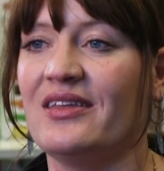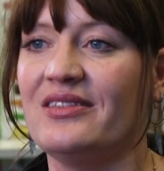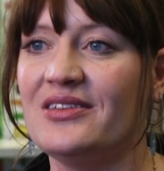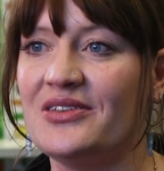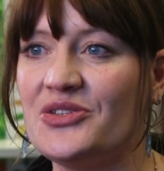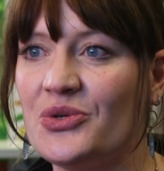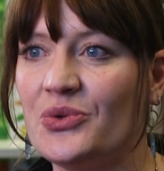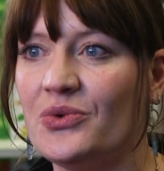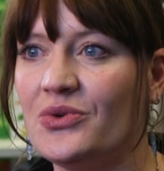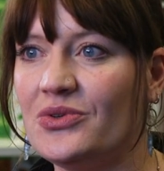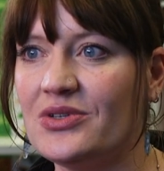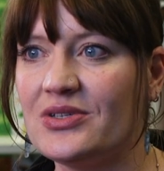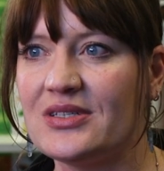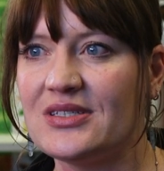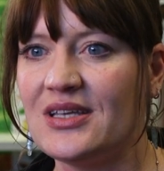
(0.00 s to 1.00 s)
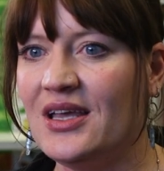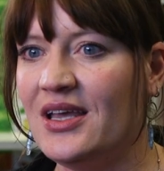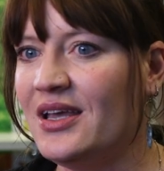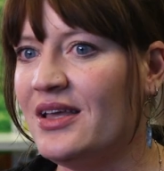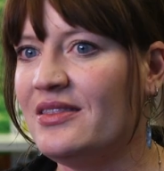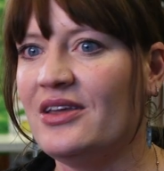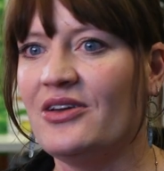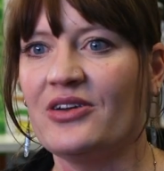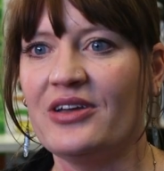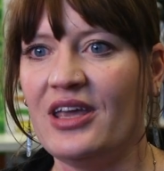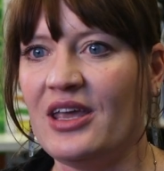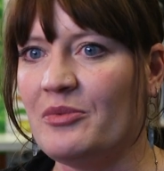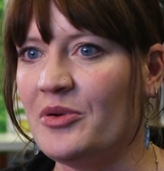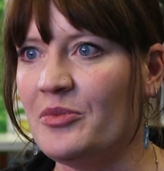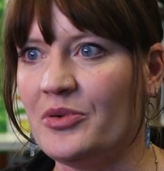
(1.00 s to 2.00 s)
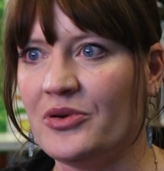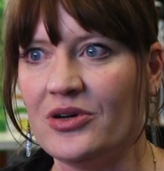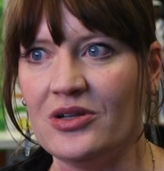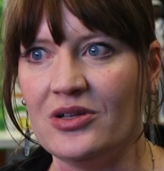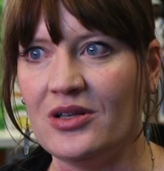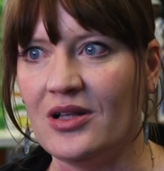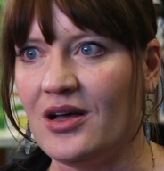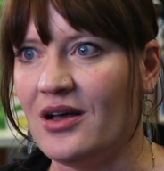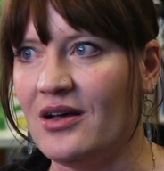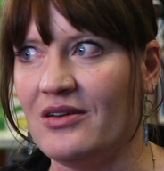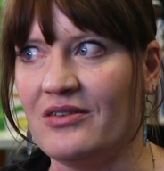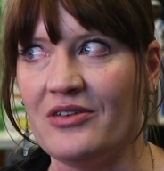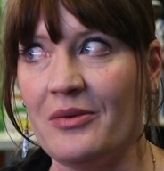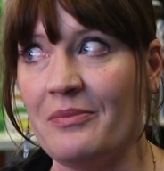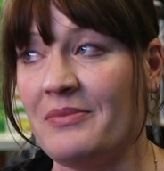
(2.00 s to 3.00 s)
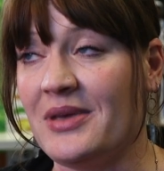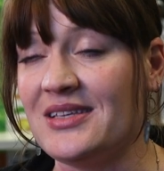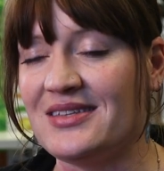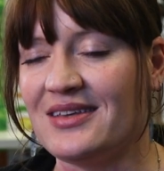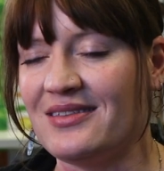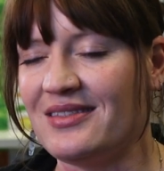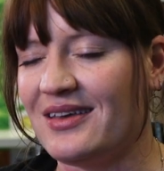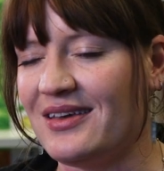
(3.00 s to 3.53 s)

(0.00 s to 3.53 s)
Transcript: and the tools, they're capable of amazing